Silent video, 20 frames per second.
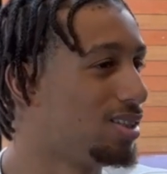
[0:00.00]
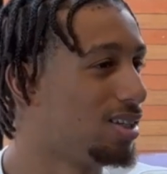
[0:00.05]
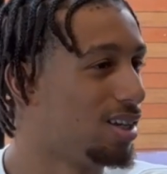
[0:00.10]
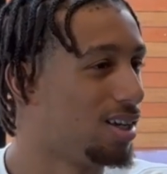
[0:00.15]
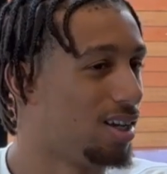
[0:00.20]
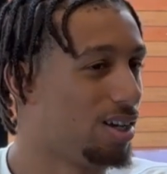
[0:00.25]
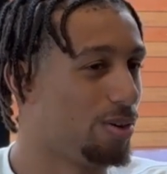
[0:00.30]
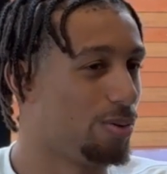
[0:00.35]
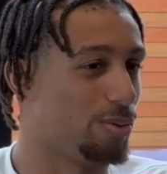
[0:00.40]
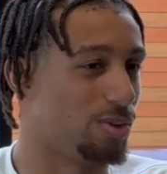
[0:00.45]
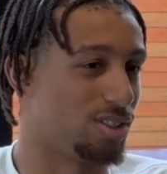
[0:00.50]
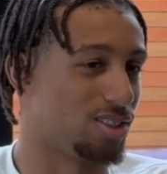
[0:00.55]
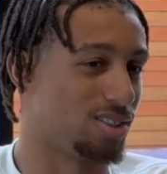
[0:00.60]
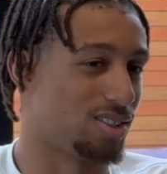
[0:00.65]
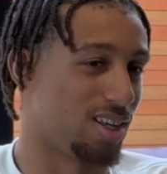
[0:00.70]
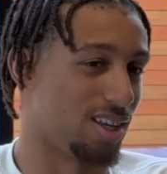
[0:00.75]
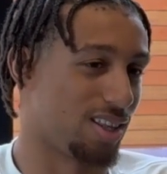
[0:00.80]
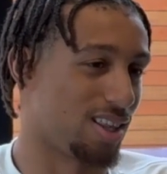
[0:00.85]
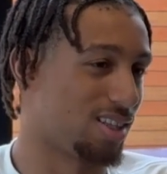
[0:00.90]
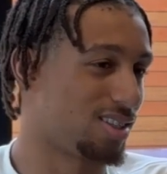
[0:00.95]
which is
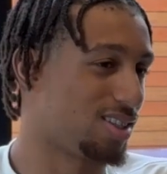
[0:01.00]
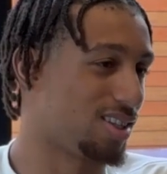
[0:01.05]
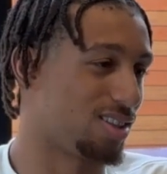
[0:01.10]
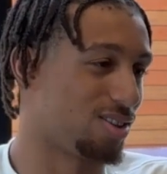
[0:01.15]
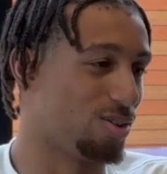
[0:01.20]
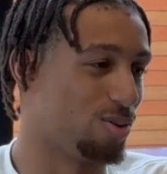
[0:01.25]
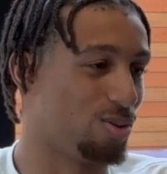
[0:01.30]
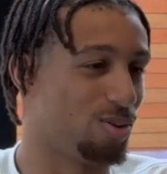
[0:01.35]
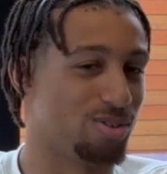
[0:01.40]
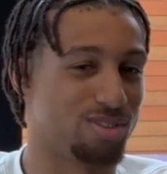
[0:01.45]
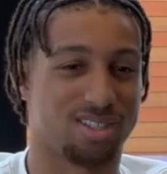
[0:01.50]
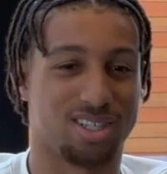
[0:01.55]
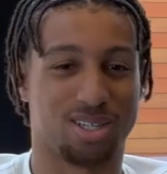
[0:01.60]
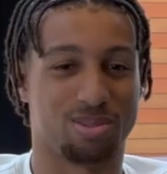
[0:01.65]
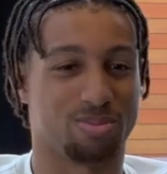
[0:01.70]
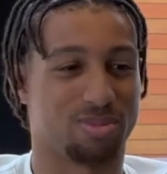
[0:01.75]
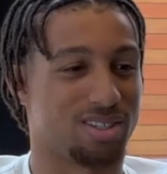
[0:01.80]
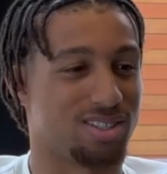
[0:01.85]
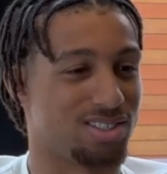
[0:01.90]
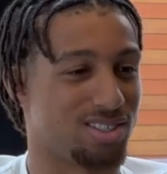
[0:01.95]
like, that's like the whole team
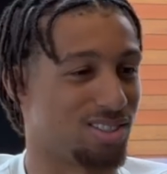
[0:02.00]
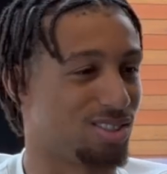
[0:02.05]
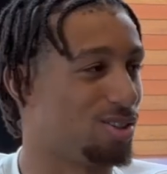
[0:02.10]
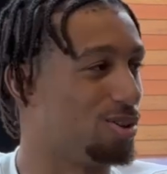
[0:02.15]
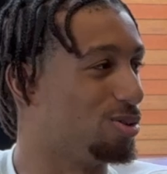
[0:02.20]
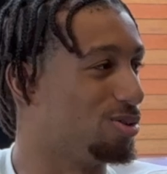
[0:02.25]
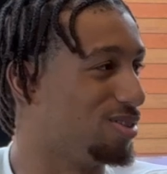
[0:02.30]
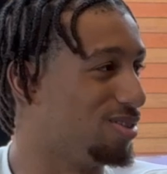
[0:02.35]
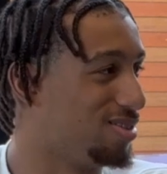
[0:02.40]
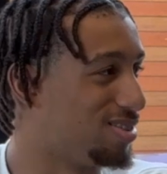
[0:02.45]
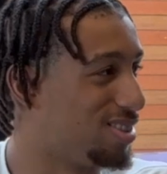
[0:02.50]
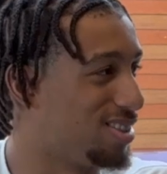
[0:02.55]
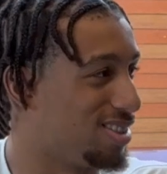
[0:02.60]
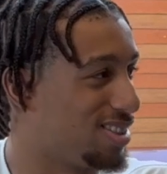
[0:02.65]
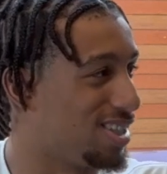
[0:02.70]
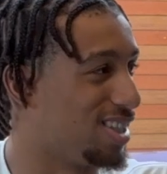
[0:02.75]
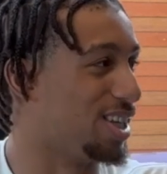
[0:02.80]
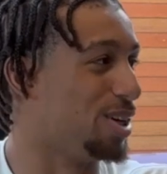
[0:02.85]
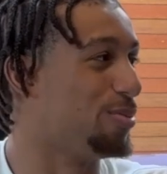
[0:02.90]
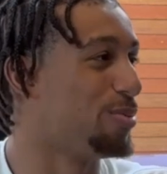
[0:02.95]
can just go to
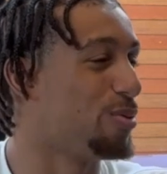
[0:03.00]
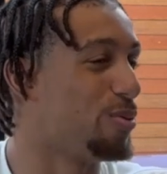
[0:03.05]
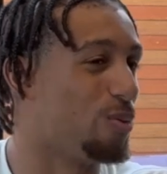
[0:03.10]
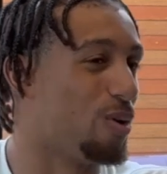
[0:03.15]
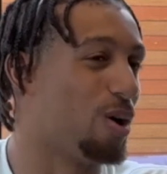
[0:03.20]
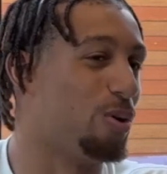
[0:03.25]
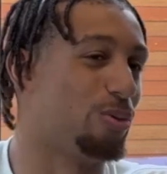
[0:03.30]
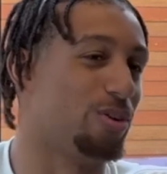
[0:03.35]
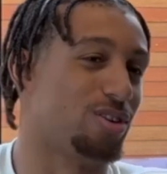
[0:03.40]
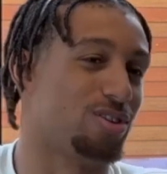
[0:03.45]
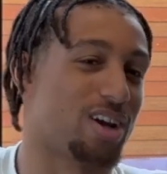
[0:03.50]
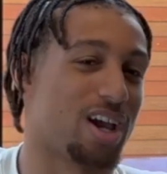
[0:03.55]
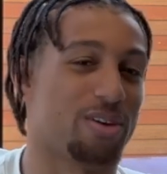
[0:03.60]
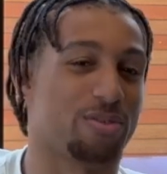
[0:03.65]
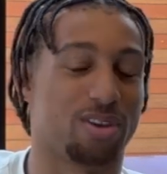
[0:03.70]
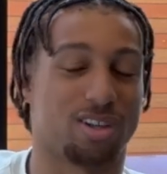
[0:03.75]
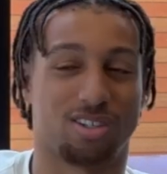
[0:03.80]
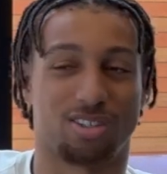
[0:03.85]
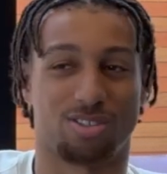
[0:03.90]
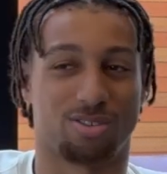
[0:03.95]
sleep while we're
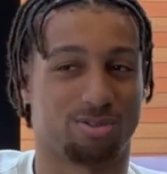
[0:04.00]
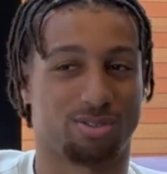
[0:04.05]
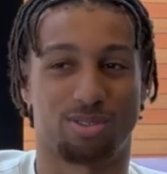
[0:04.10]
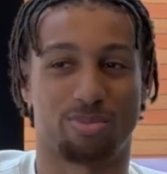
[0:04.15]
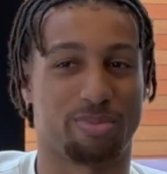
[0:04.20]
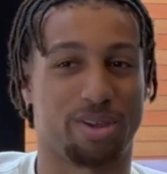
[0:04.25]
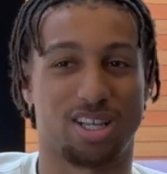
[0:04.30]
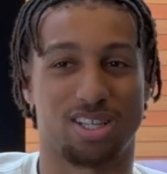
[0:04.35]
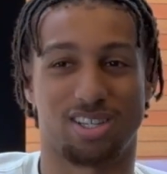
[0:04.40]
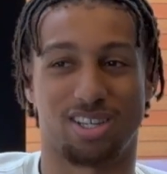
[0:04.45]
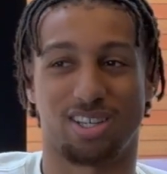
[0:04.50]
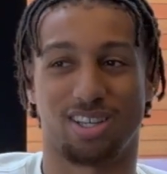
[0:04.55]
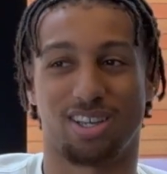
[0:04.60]
driving. So it was amazing.